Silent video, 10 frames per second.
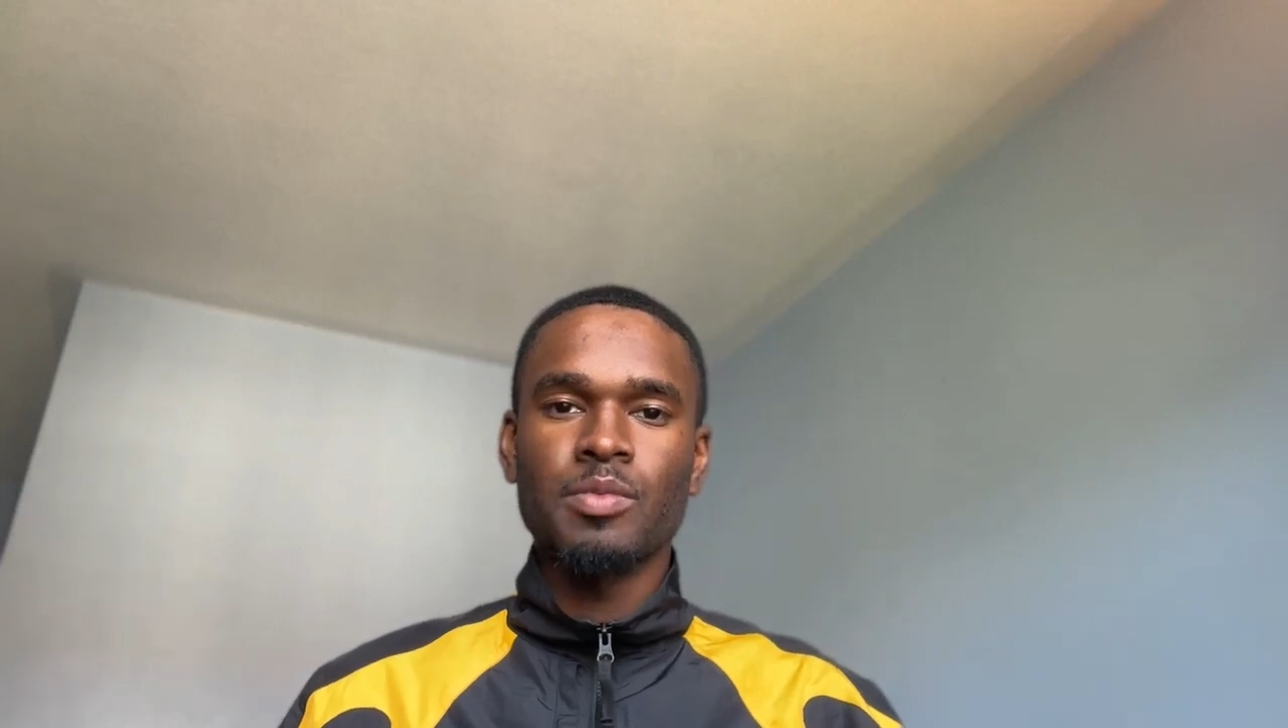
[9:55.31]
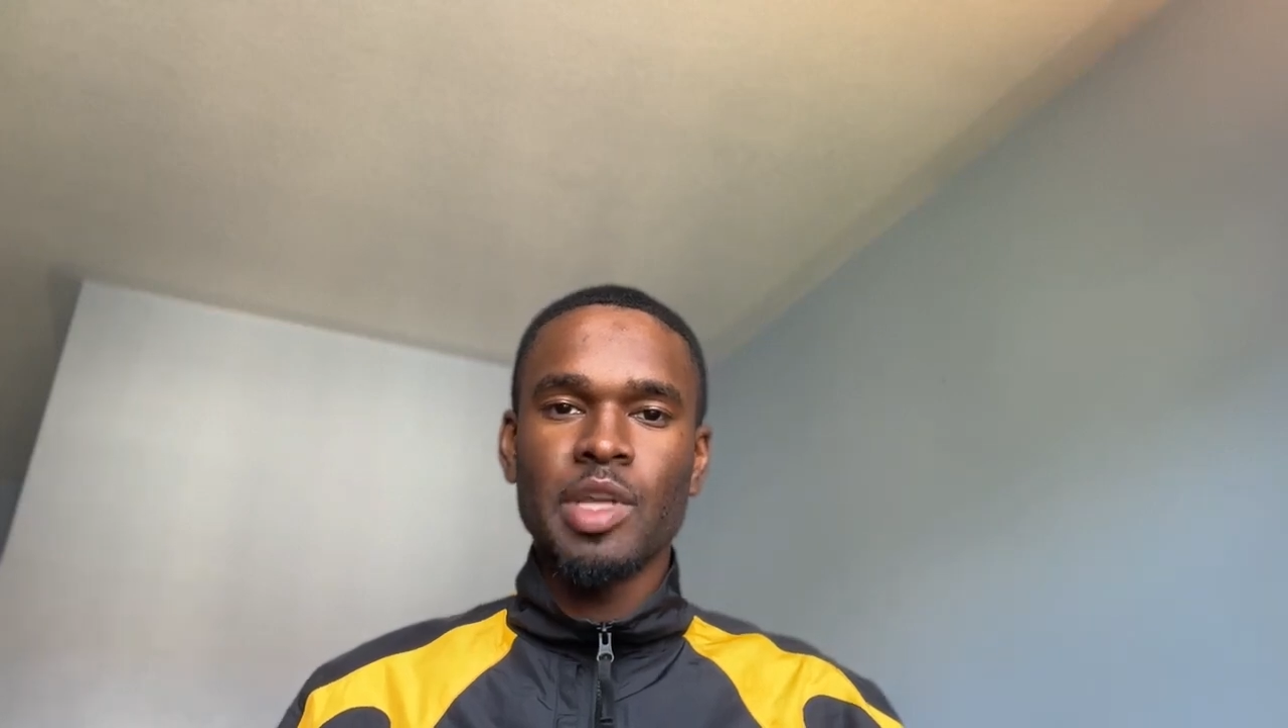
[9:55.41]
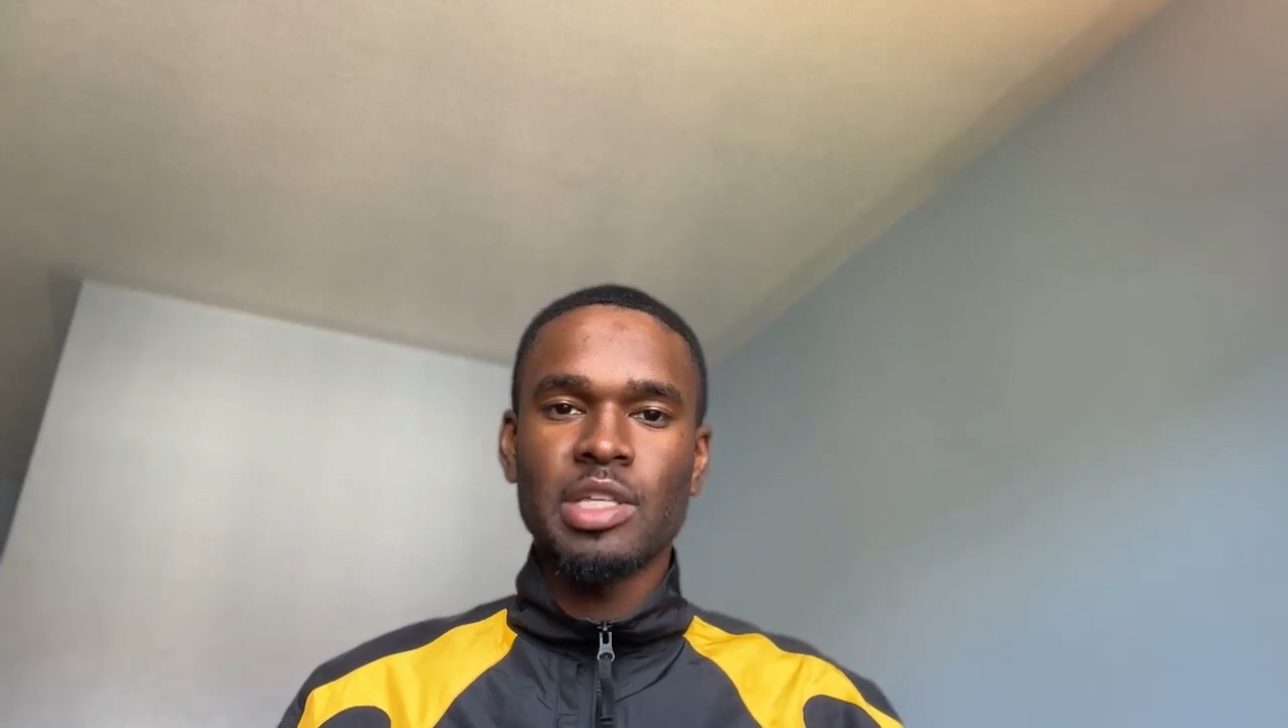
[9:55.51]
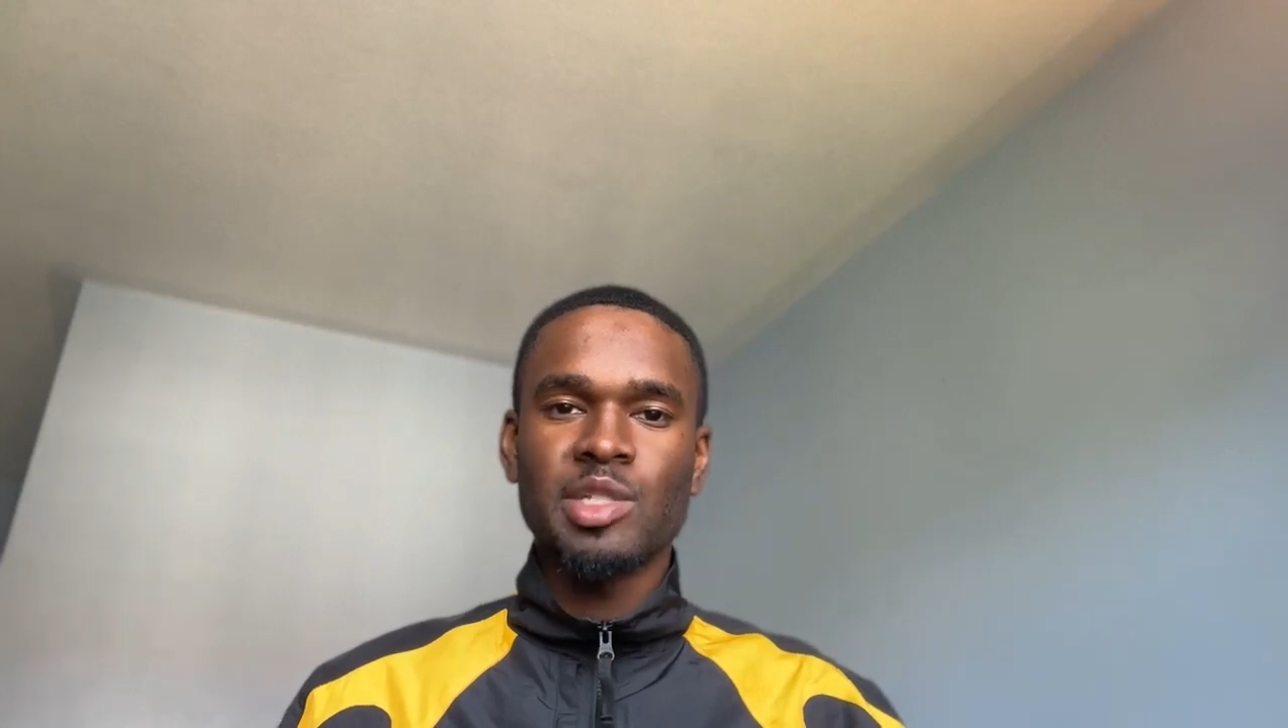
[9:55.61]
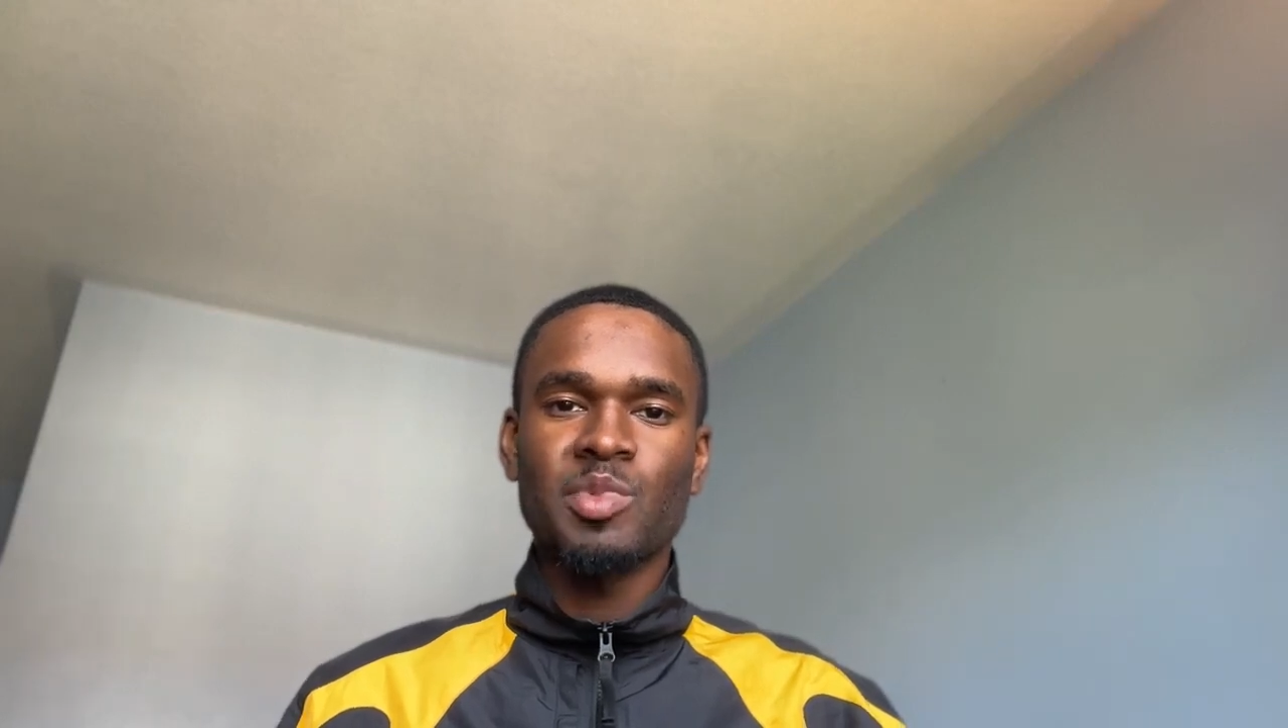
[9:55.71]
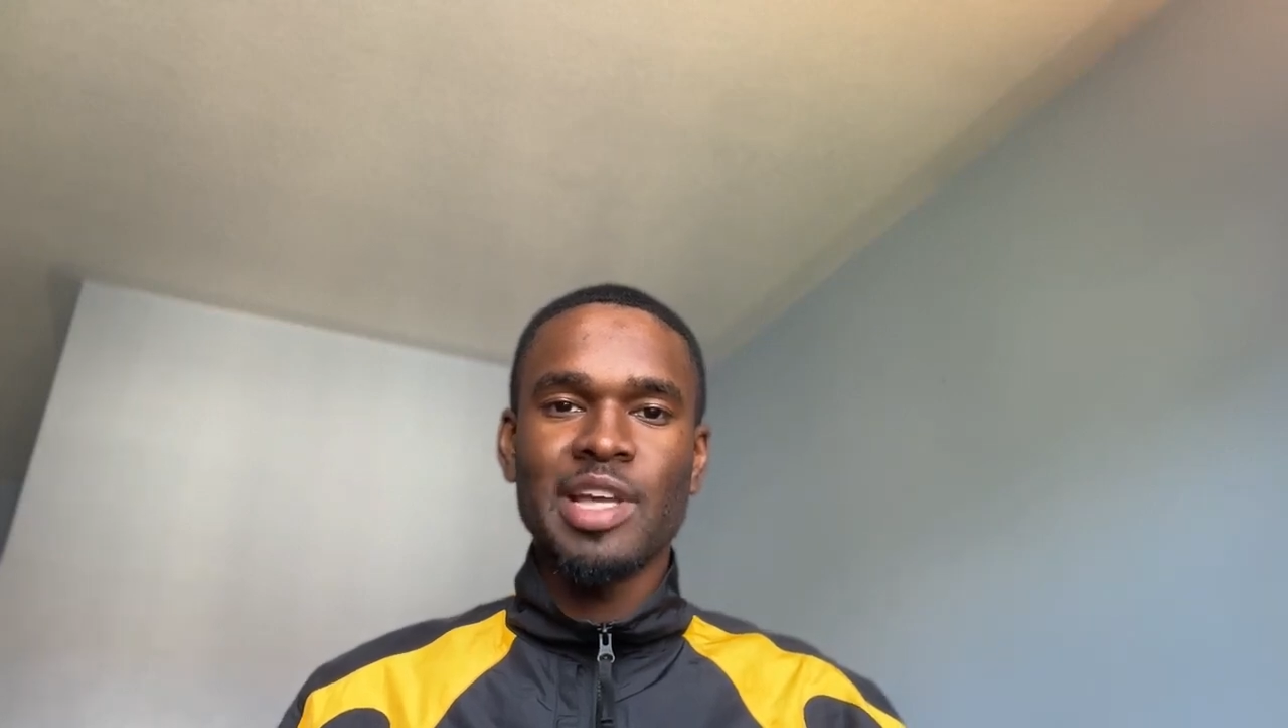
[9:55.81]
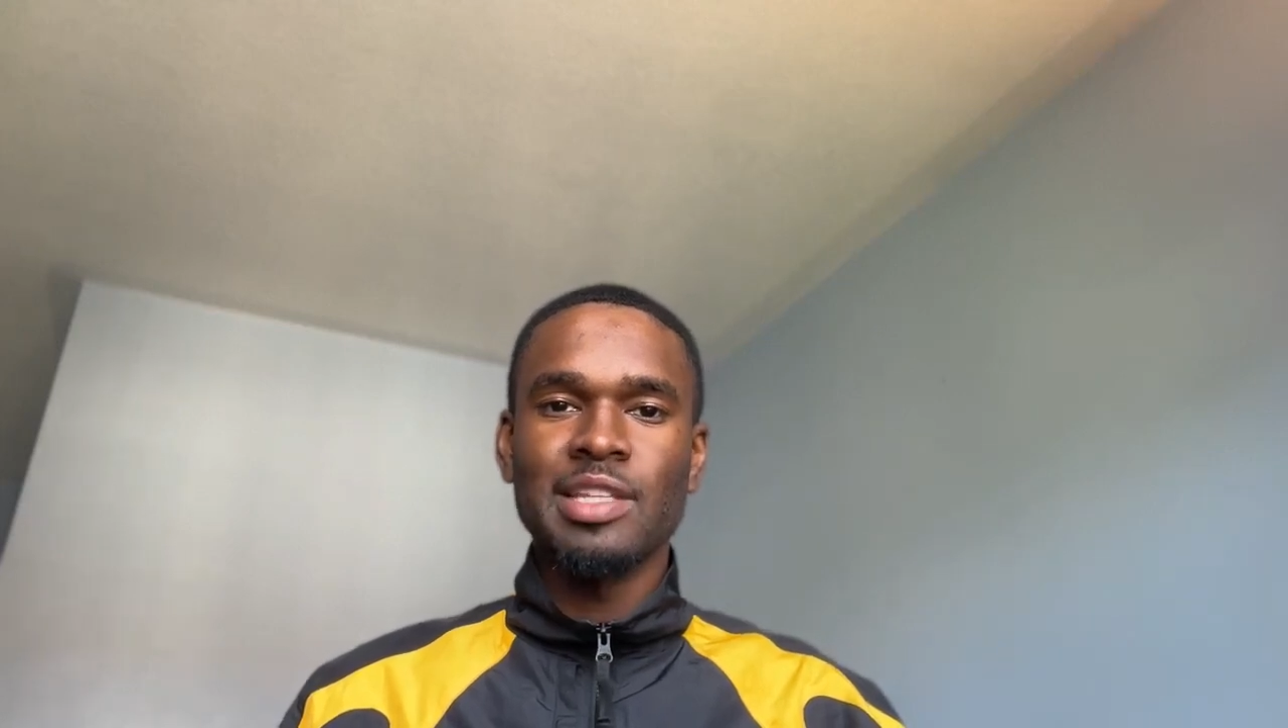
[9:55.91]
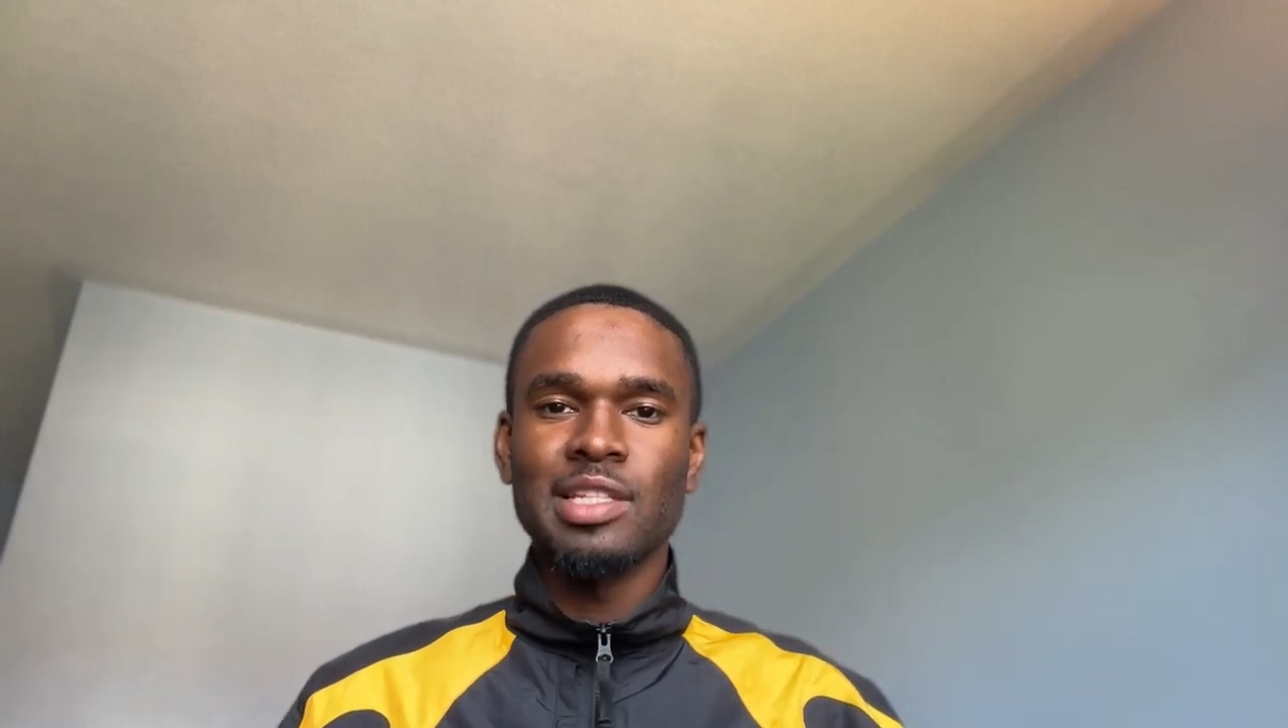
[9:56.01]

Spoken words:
explain